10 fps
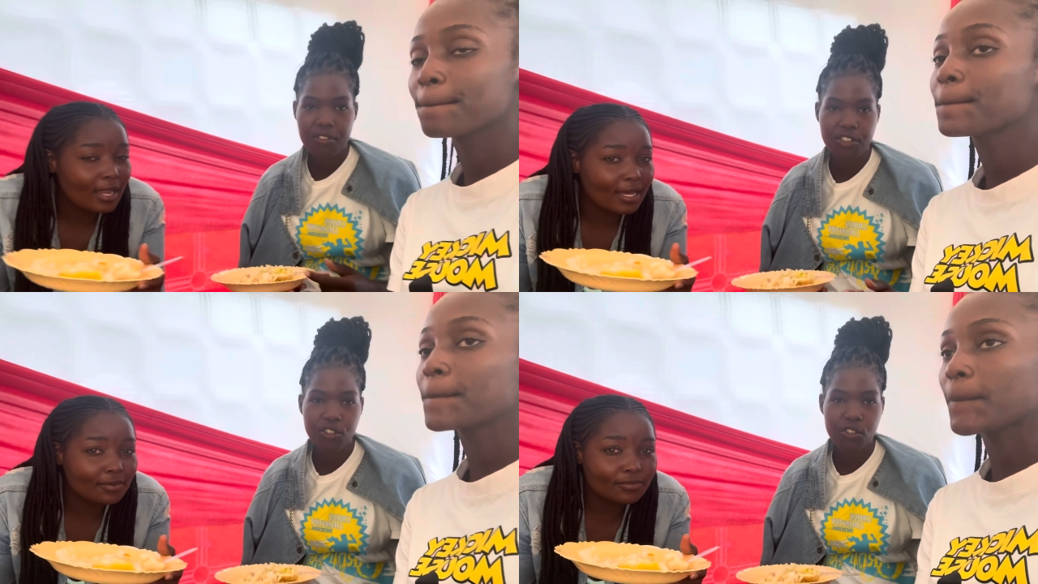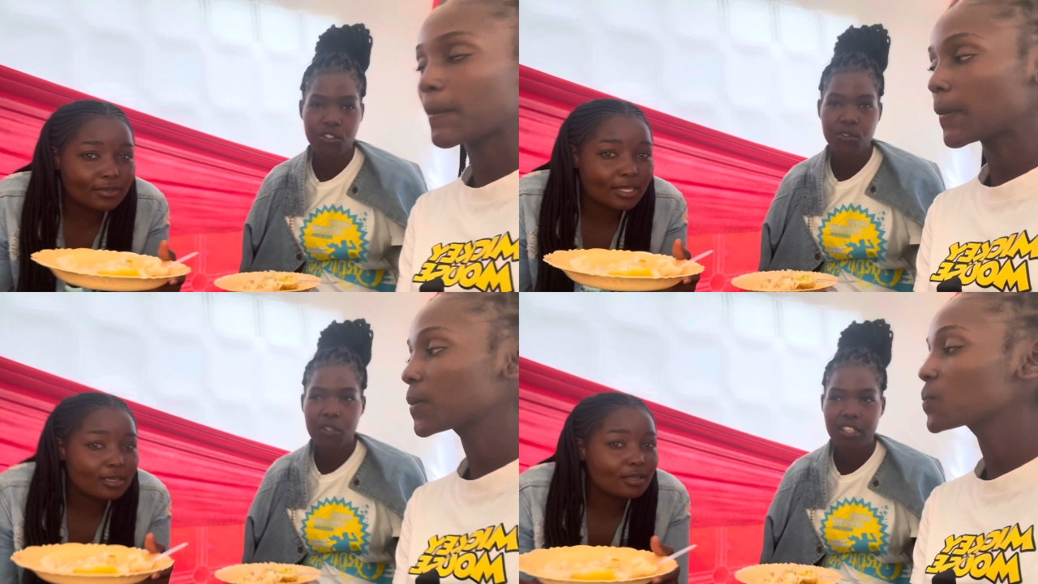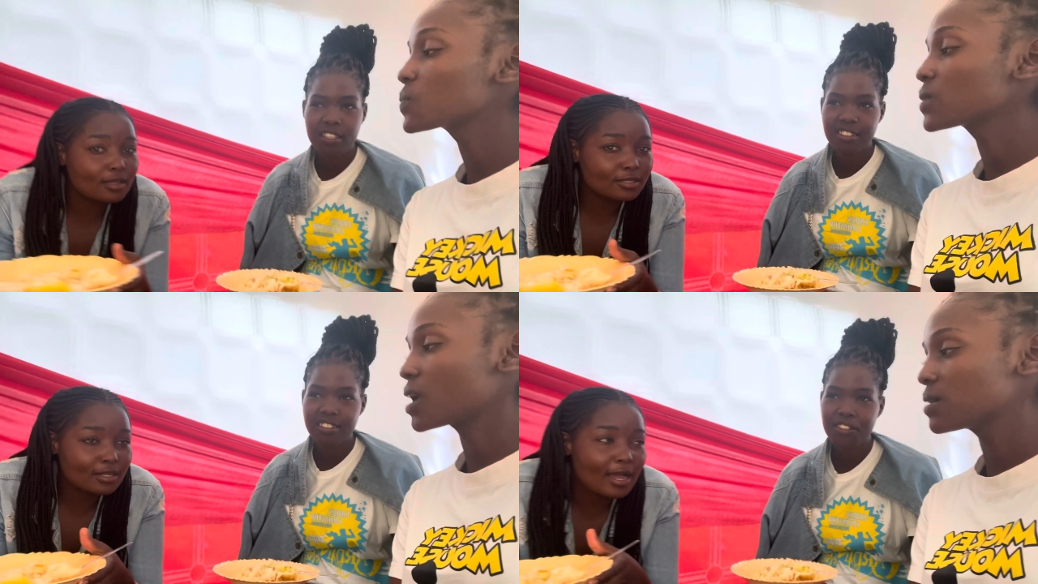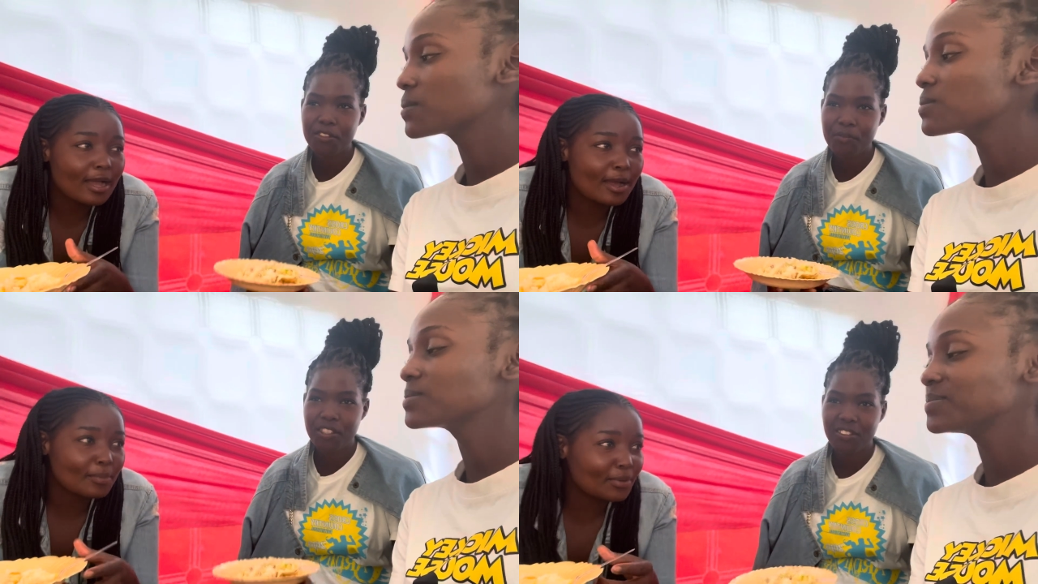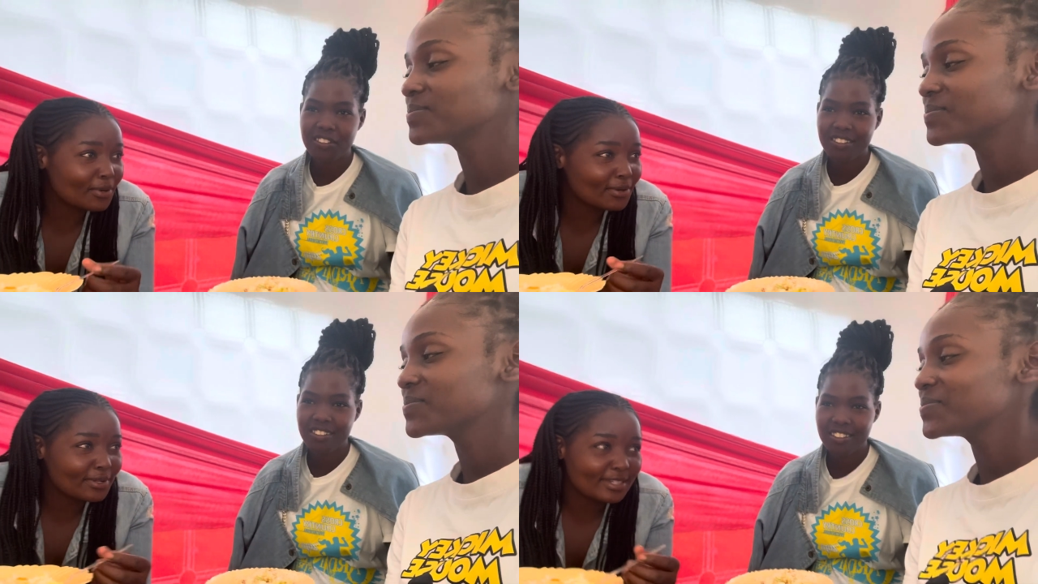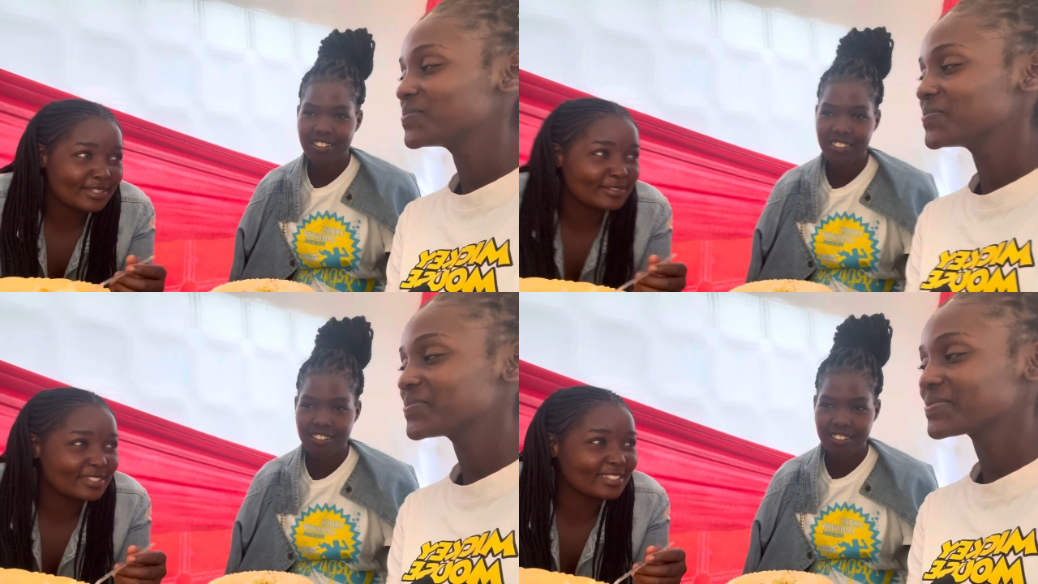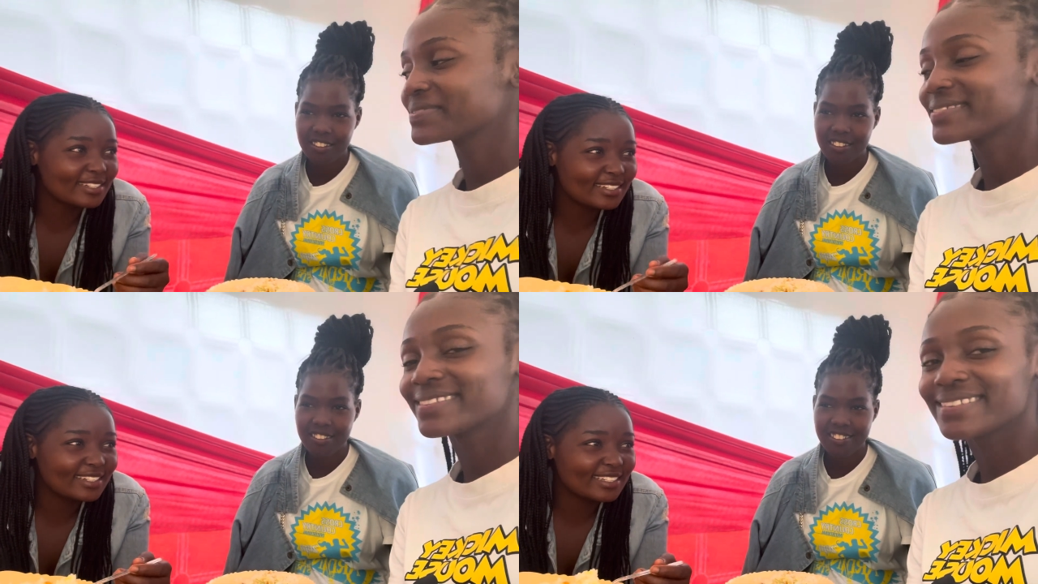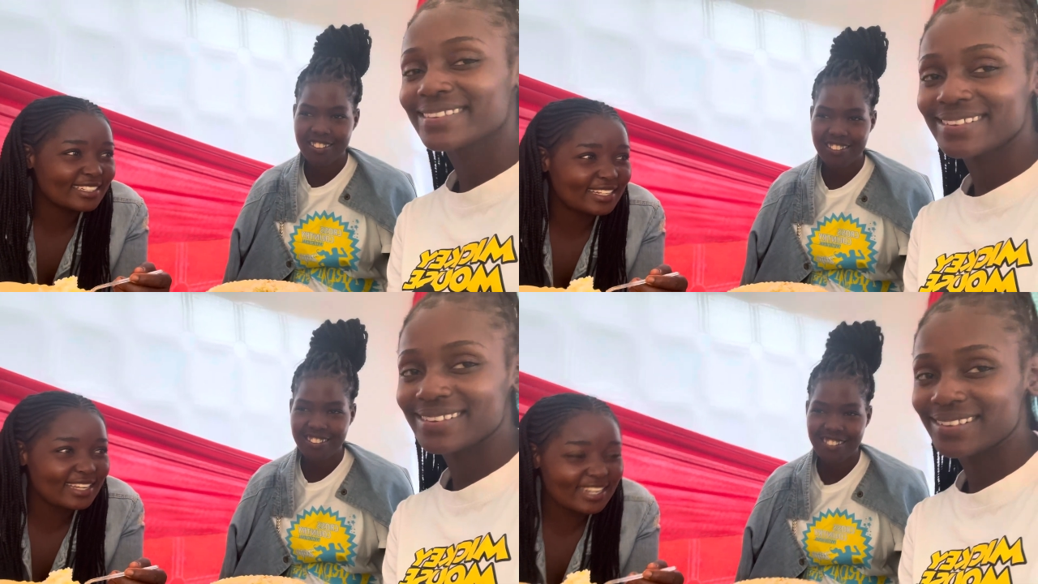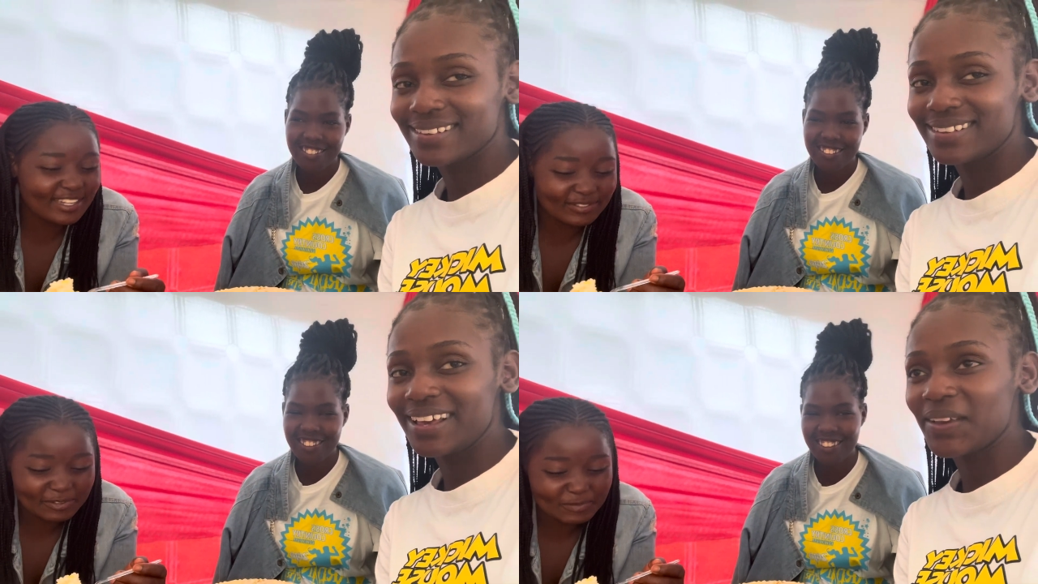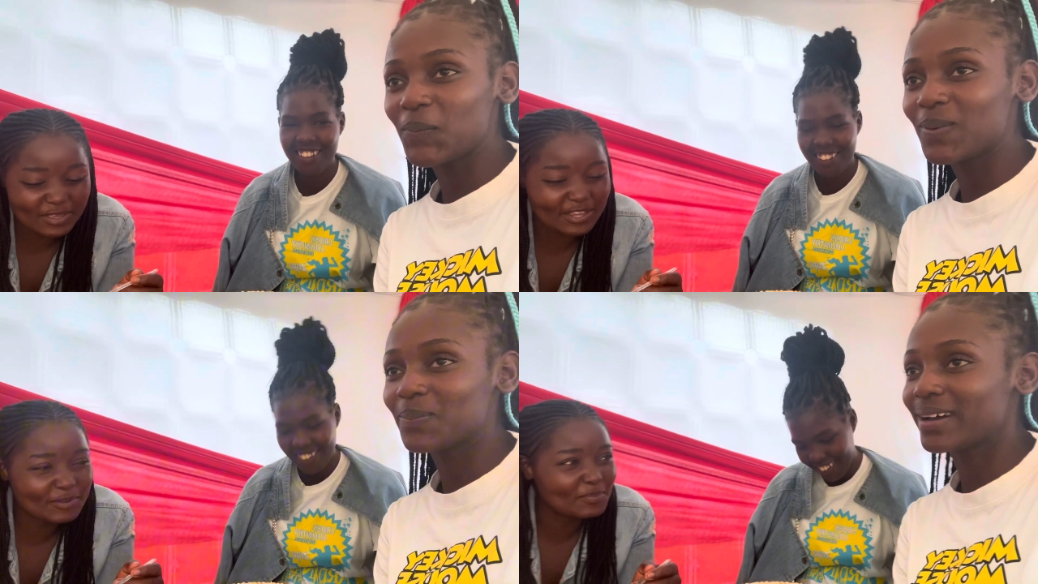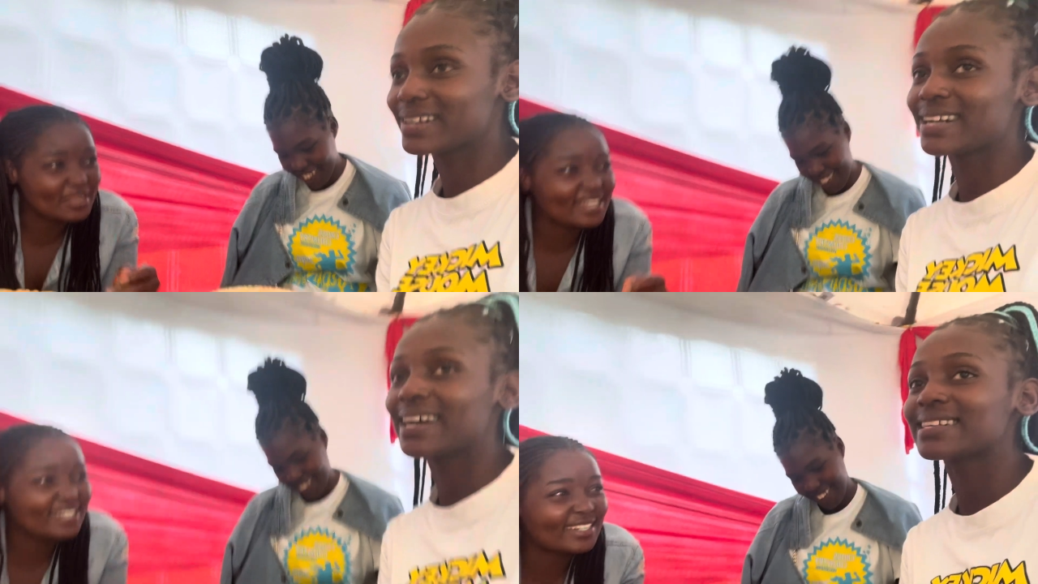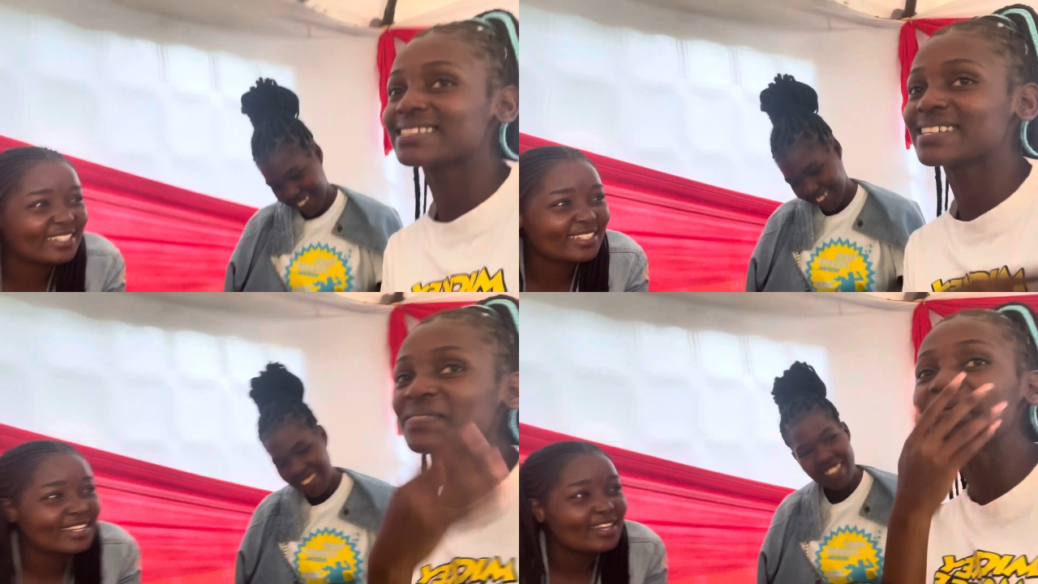Speaker 1: You're so sweet. Humble, hey, you keep embarrassing me.